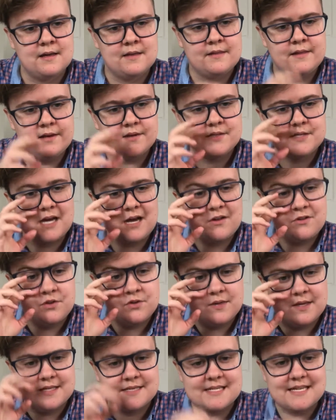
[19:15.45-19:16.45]
They'll tell
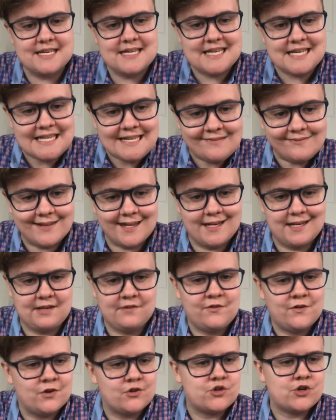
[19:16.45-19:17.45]
you this even
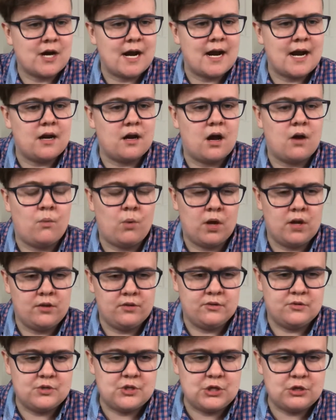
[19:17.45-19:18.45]
if you're trying on one of
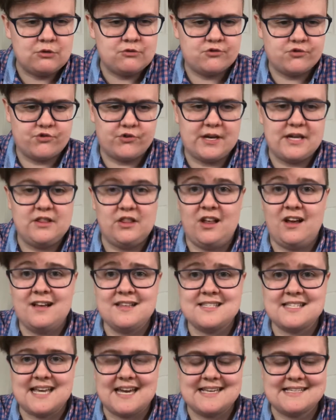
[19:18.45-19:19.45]
those huge green
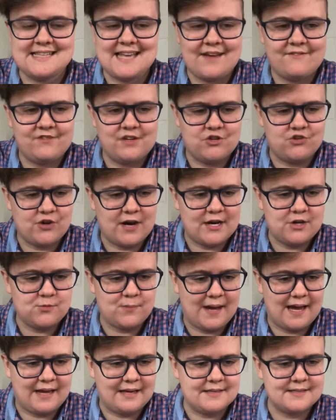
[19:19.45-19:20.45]
lawn size hefty trash
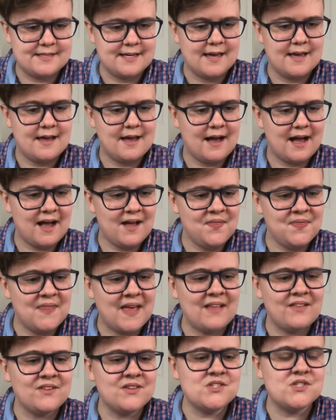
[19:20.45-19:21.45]
bags. Huh?
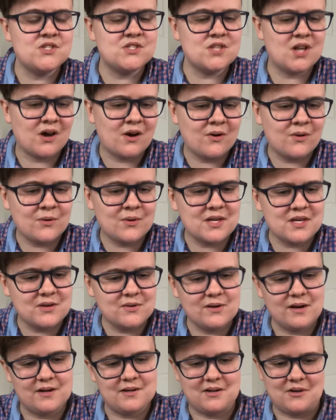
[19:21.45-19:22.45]
that looks so
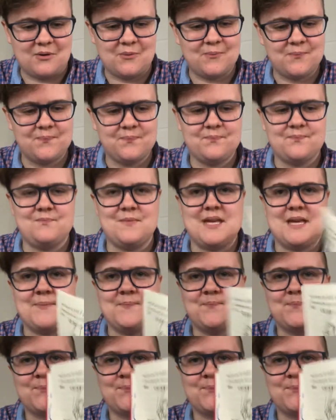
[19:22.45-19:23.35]
cute on you. Me,